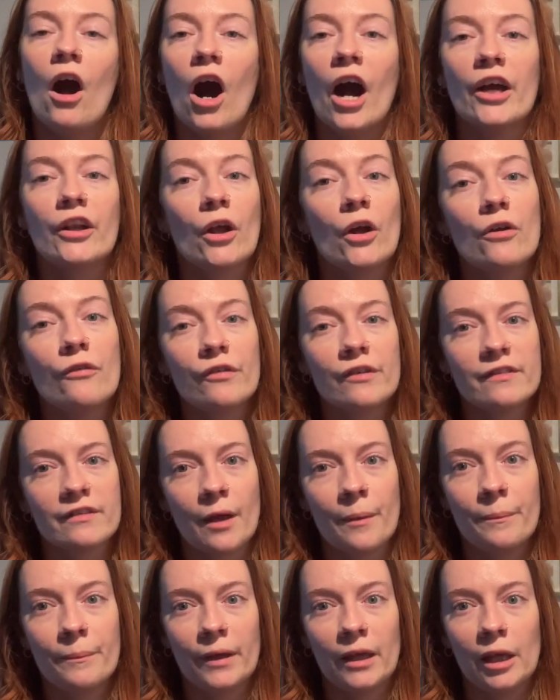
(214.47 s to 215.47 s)
I know for
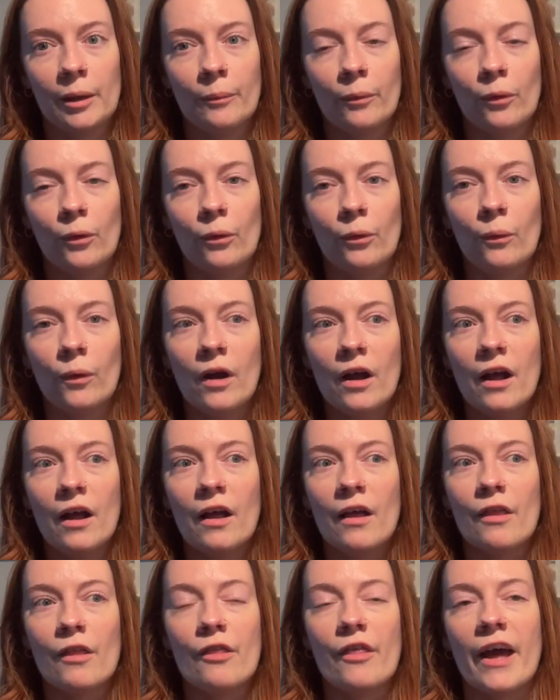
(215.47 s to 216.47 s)
some people,
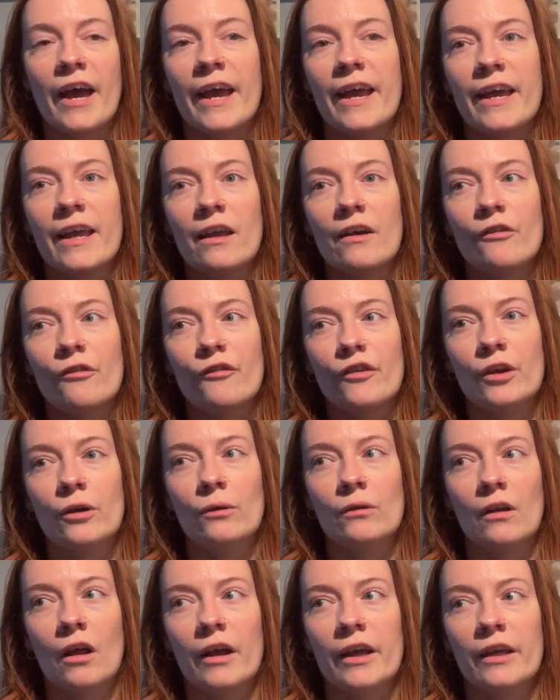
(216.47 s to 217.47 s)
they feel
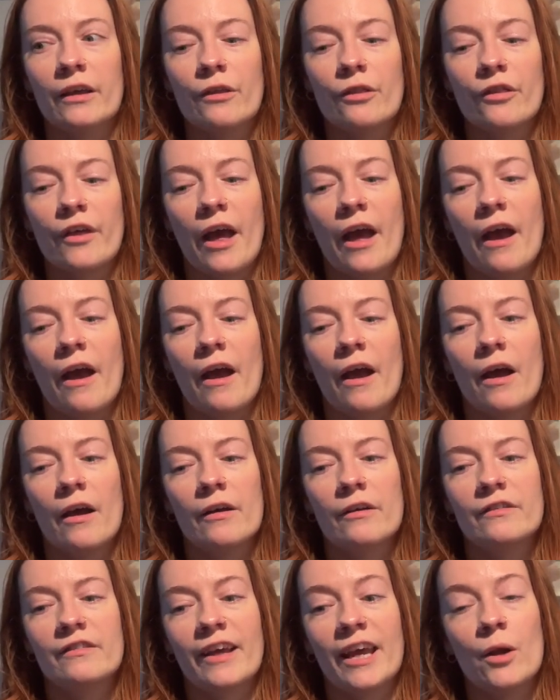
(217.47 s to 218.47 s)
like their
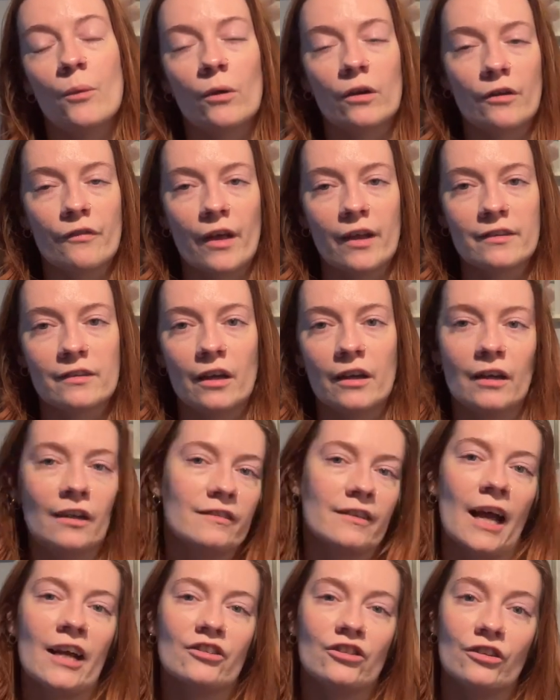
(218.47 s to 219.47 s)
day one of their cycle
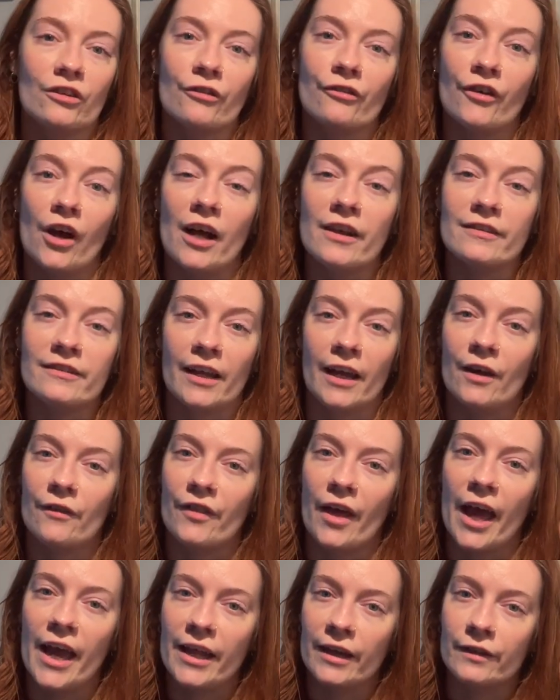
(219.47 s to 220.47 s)
is actually the first day of
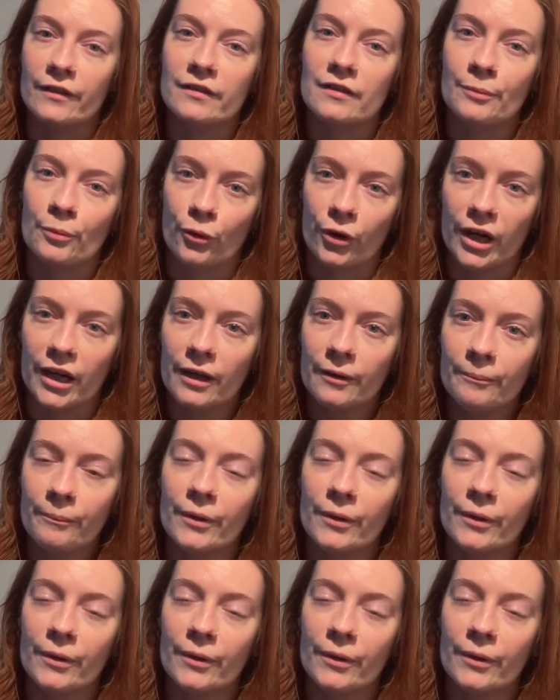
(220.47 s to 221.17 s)
their inner spring,